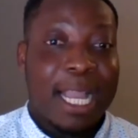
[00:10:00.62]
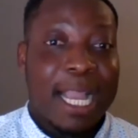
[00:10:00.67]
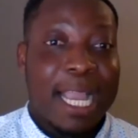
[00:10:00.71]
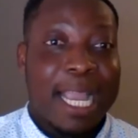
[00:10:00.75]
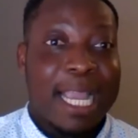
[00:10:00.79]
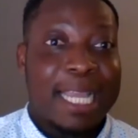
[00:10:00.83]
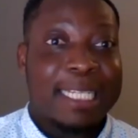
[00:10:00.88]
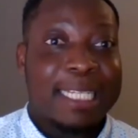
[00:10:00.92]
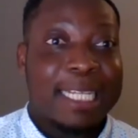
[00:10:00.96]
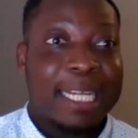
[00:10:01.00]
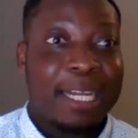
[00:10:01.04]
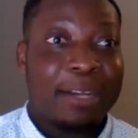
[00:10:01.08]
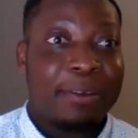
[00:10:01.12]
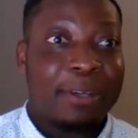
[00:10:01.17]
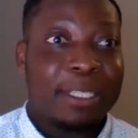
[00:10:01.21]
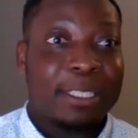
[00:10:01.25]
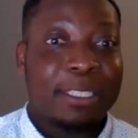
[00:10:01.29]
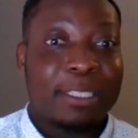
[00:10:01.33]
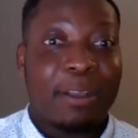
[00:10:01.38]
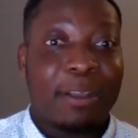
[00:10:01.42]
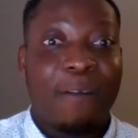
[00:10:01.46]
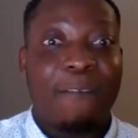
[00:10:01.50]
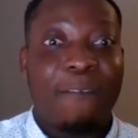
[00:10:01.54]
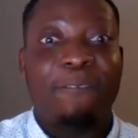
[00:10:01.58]
and there
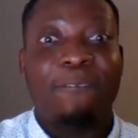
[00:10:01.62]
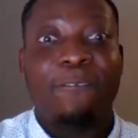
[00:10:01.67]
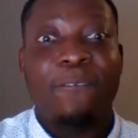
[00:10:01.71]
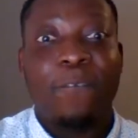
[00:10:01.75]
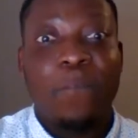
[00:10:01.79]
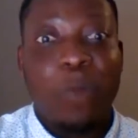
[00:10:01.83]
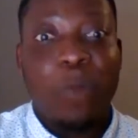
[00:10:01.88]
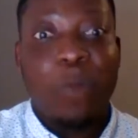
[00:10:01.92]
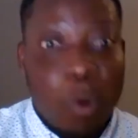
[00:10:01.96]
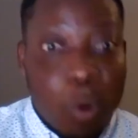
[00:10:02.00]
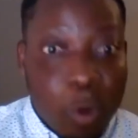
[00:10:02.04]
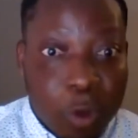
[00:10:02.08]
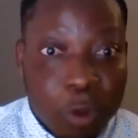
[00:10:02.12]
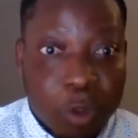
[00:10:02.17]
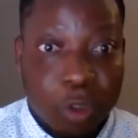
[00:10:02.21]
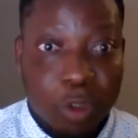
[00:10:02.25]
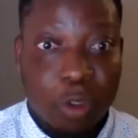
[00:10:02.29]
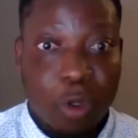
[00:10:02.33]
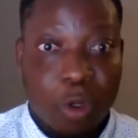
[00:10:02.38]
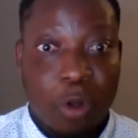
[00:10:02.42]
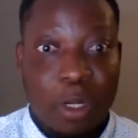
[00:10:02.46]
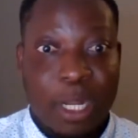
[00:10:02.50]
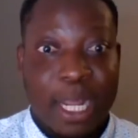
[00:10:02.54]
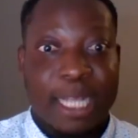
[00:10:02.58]
is full
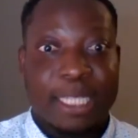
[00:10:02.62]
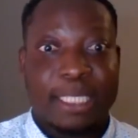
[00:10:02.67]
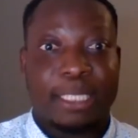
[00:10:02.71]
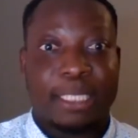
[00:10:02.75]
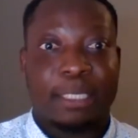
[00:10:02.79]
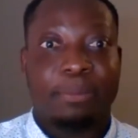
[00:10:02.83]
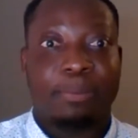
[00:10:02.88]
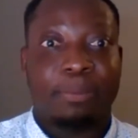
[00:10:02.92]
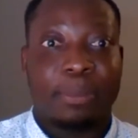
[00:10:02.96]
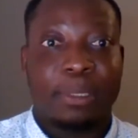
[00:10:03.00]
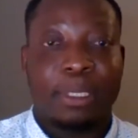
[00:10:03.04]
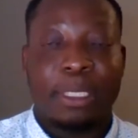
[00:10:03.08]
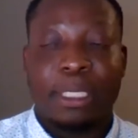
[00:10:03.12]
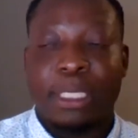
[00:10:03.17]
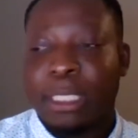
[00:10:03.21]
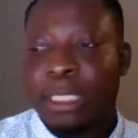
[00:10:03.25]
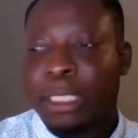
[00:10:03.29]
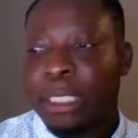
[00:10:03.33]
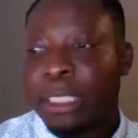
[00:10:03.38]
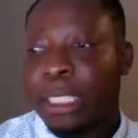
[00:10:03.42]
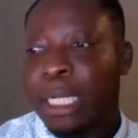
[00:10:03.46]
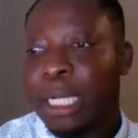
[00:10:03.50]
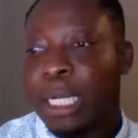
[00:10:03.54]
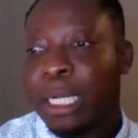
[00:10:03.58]
scholarship.
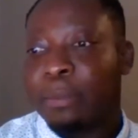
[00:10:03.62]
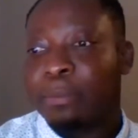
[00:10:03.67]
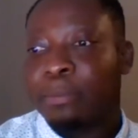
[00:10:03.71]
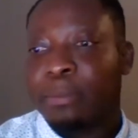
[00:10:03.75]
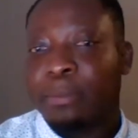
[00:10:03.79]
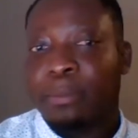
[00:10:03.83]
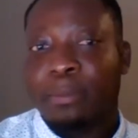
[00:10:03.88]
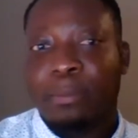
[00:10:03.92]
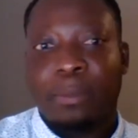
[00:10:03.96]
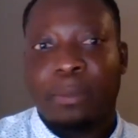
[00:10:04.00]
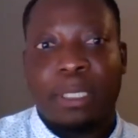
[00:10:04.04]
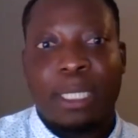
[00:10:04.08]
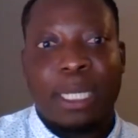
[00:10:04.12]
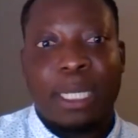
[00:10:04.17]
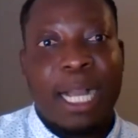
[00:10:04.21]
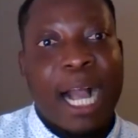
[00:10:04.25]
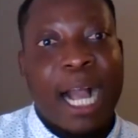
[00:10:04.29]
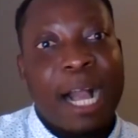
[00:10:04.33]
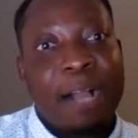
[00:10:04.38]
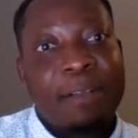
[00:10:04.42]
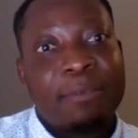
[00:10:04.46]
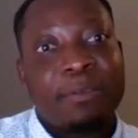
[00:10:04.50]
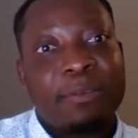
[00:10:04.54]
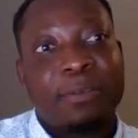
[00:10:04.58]
The
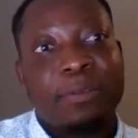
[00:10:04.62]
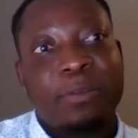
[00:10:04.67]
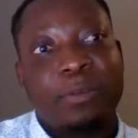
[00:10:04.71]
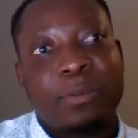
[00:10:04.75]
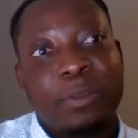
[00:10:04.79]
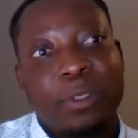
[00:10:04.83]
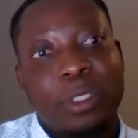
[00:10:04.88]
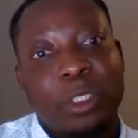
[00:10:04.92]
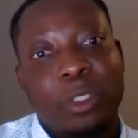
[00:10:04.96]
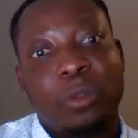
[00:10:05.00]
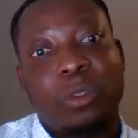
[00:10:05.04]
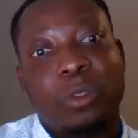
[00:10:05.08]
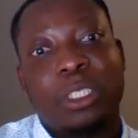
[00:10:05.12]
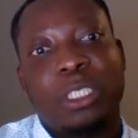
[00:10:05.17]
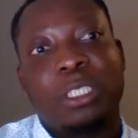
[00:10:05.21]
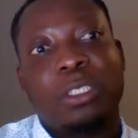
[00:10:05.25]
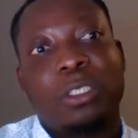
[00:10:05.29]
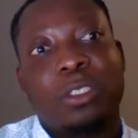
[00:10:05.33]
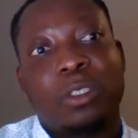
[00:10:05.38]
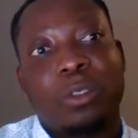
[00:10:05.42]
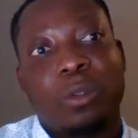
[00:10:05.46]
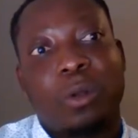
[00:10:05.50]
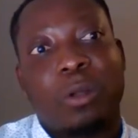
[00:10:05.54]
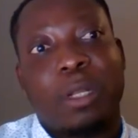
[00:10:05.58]
half
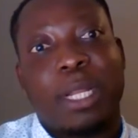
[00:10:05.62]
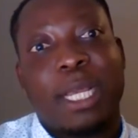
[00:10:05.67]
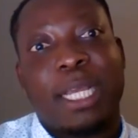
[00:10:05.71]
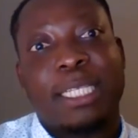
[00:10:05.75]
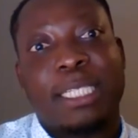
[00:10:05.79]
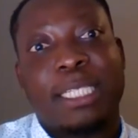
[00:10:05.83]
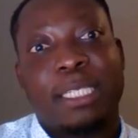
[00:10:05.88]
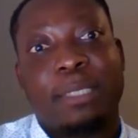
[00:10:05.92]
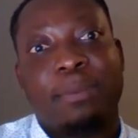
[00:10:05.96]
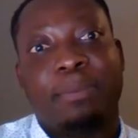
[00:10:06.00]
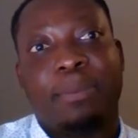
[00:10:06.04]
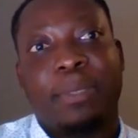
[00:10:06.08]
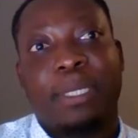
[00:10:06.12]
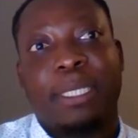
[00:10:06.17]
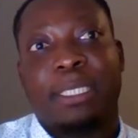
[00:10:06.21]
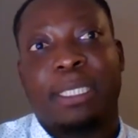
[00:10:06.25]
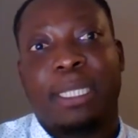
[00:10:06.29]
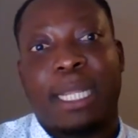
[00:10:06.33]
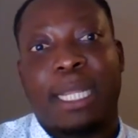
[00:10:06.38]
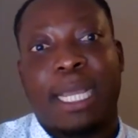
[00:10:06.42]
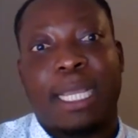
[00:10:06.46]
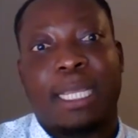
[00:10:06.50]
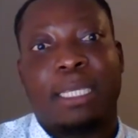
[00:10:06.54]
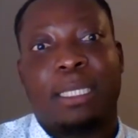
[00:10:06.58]
tuition scholarship
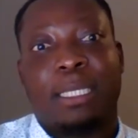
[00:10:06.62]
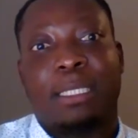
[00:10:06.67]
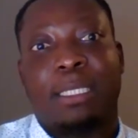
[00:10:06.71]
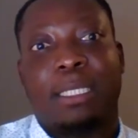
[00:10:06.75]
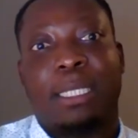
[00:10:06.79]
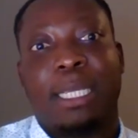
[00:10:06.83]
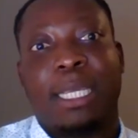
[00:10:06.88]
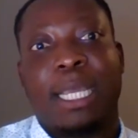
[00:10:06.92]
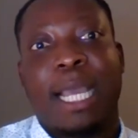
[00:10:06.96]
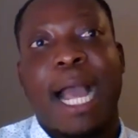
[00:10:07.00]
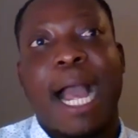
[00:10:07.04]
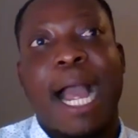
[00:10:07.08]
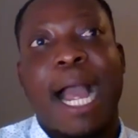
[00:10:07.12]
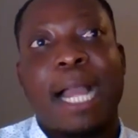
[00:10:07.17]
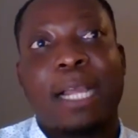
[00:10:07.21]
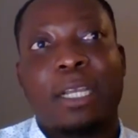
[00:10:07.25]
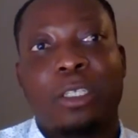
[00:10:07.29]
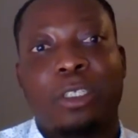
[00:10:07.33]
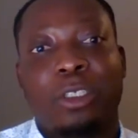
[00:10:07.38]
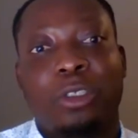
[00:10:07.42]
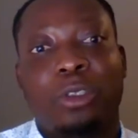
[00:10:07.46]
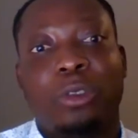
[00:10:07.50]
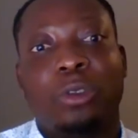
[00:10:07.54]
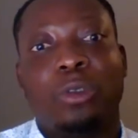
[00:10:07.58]
is like they
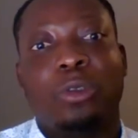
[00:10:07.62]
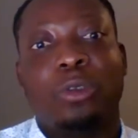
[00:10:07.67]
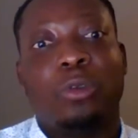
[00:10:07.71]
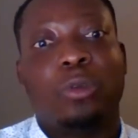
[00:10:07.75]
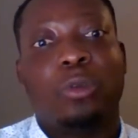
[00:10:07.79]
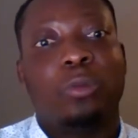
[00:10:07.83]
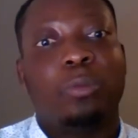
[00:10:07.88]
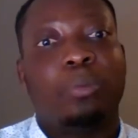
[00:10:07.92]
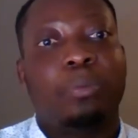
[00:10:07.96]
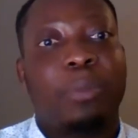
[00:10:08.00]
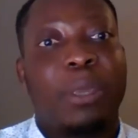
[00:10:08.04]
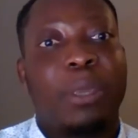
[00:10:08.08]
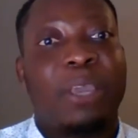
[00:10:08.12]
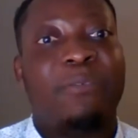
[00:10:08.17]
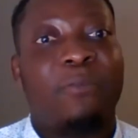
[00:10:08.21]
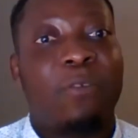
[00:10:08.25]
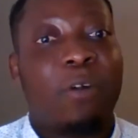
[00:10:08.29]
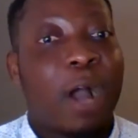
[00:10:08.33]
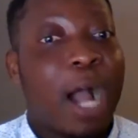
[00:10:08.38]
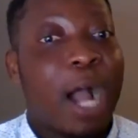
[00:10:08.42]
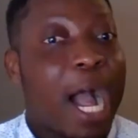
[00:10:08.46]
ask you to pay for